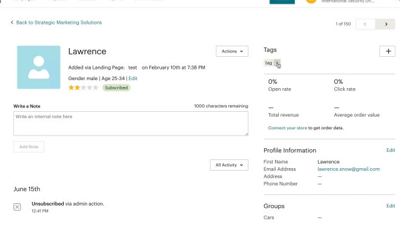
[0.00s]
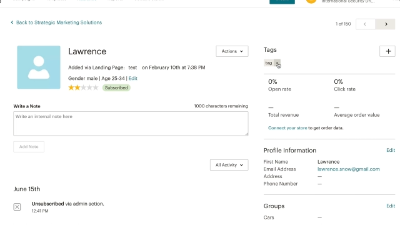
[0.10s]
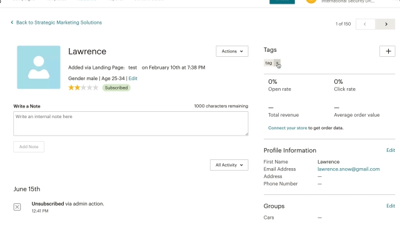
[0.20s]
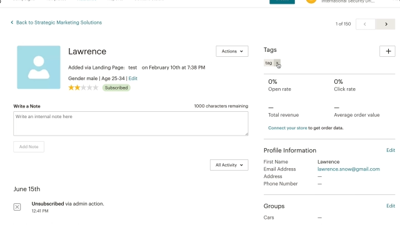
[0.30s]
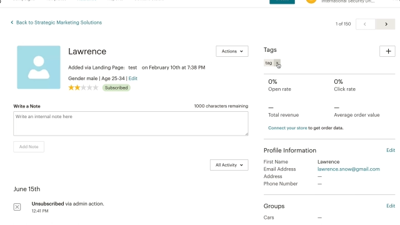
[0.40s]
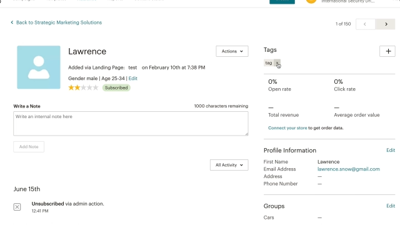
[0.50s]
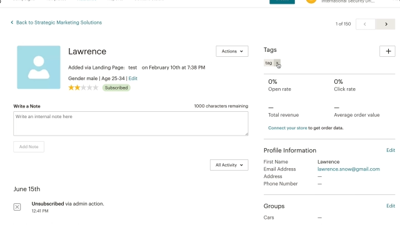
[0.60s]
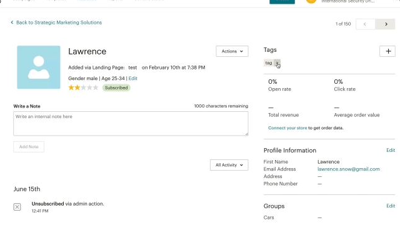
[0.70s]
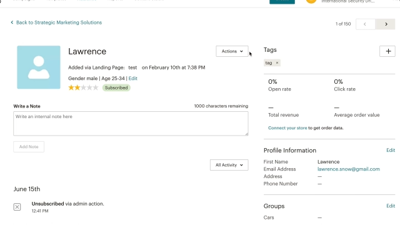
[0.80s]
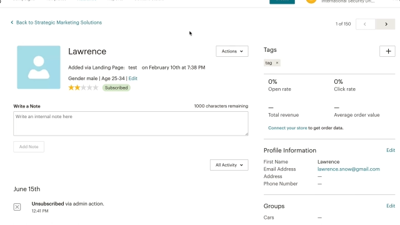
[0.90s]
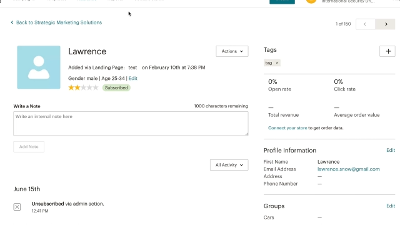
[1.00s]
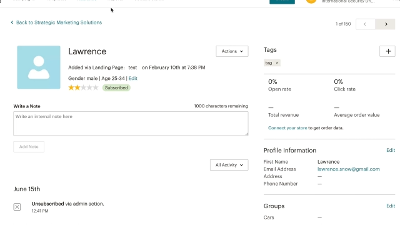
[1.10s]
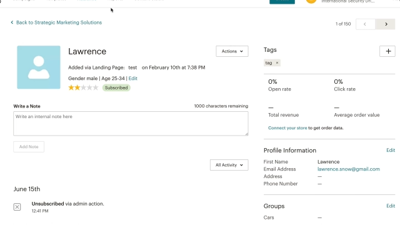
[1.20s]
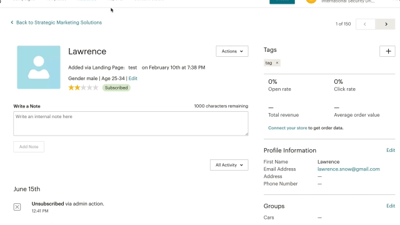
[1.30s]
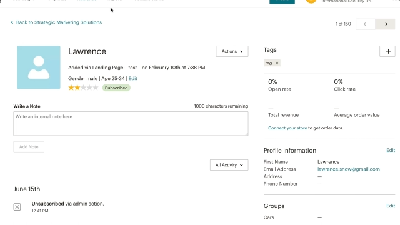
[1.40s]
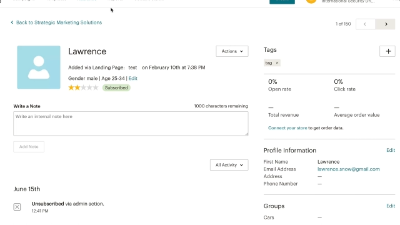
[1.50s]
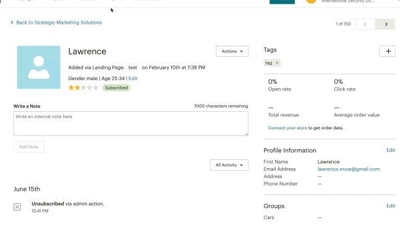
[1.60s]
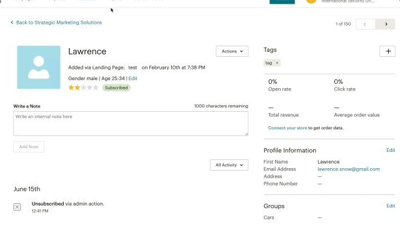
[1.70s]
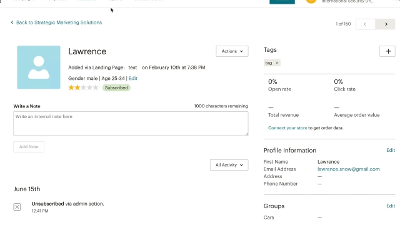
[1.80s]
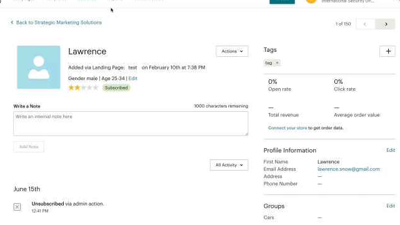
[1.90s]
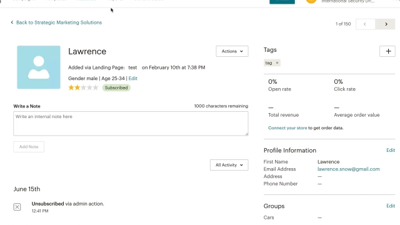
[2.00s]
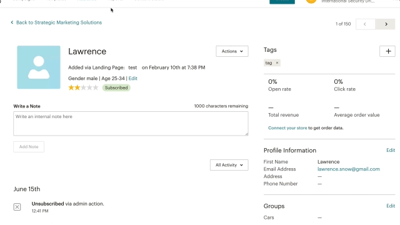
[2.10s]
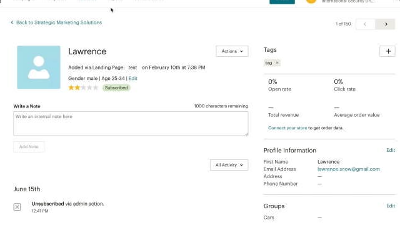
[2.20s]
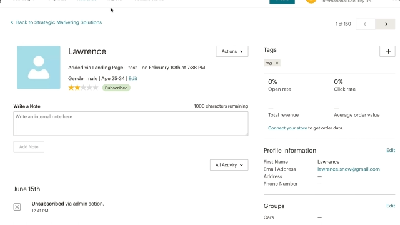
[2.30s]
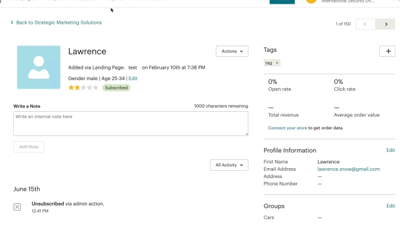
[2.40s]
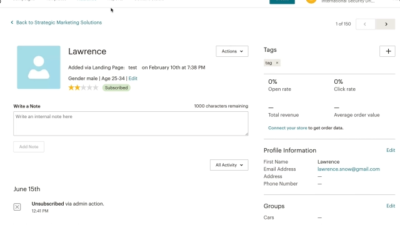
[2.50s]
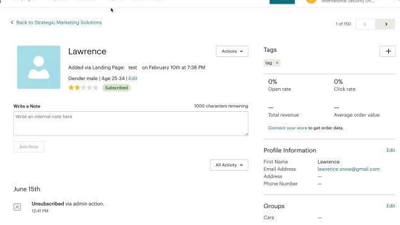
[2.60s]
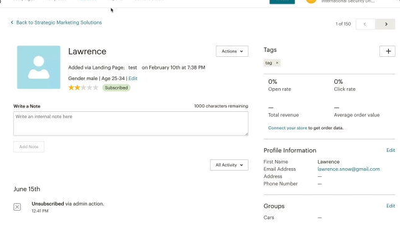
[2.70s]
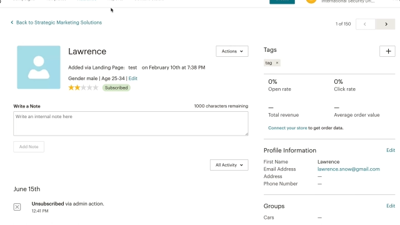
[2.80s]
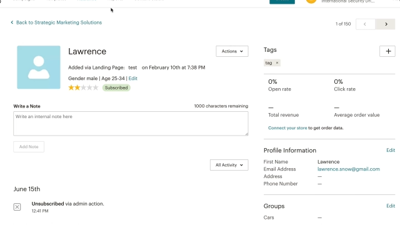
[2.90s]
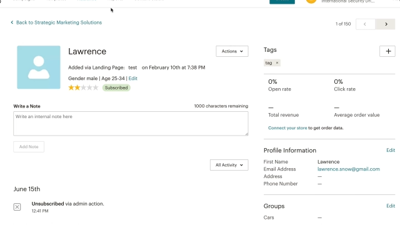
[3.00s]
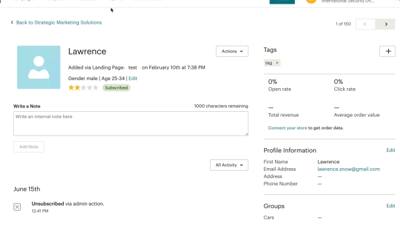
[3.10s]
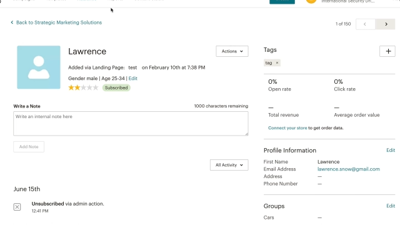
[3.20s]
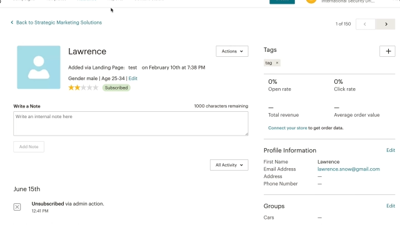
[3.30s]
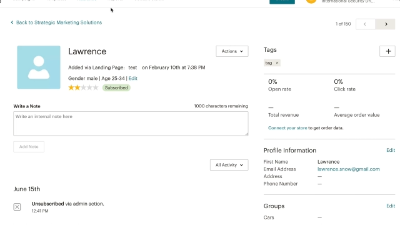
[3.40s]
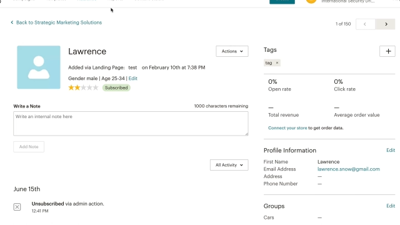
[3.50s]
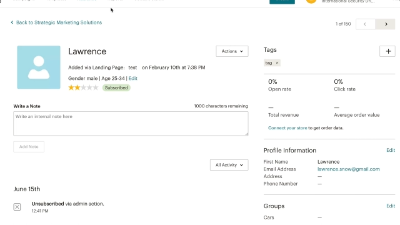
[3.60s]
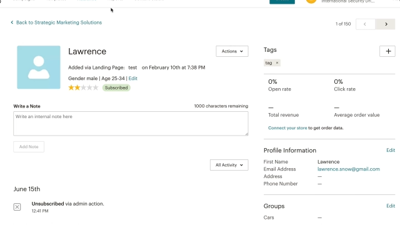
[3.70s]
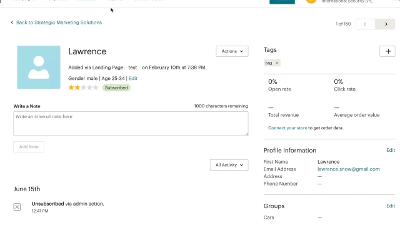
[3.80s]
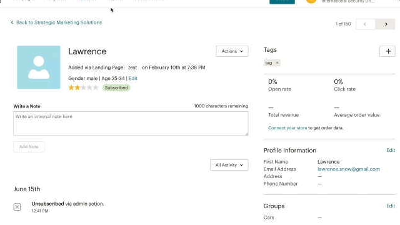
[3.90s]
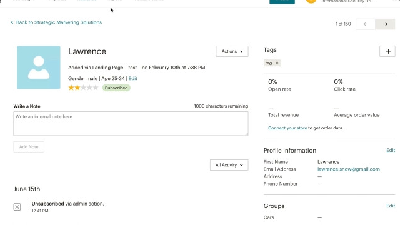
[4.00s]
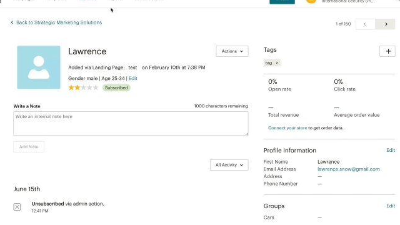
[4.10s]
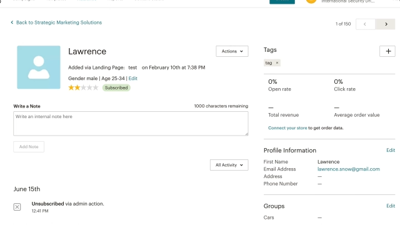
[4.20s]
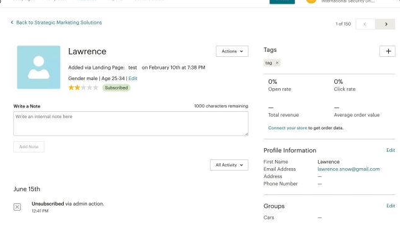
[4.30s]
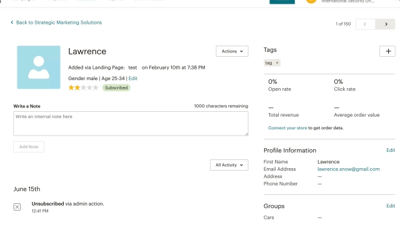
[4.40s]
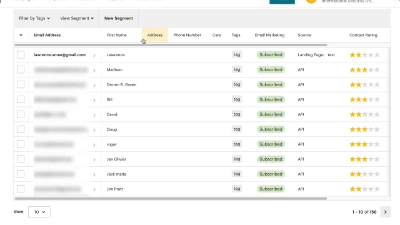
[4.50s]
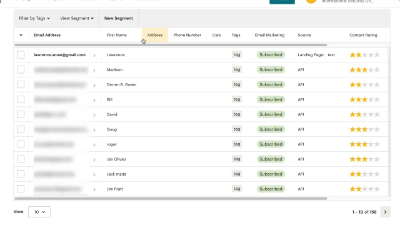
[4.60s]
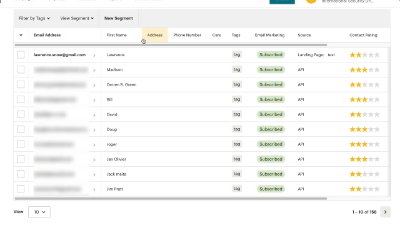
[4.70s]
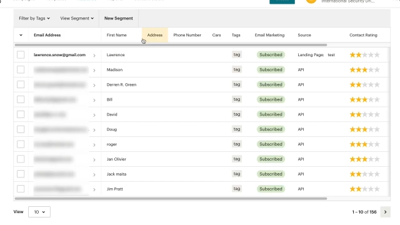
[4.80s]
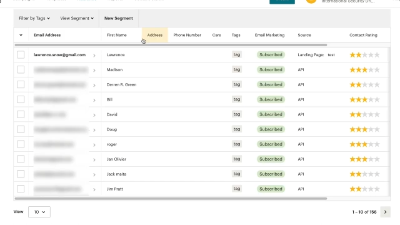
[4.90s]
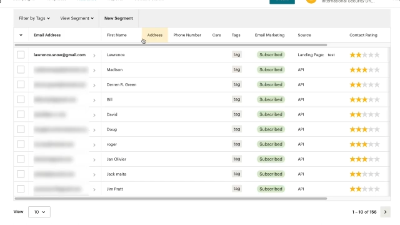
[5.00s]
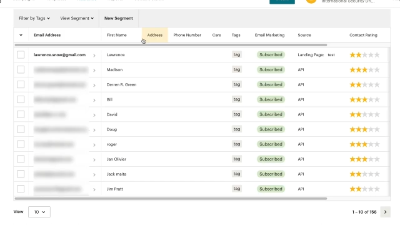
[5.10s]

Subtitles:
No face is visible, so there are no lips to read.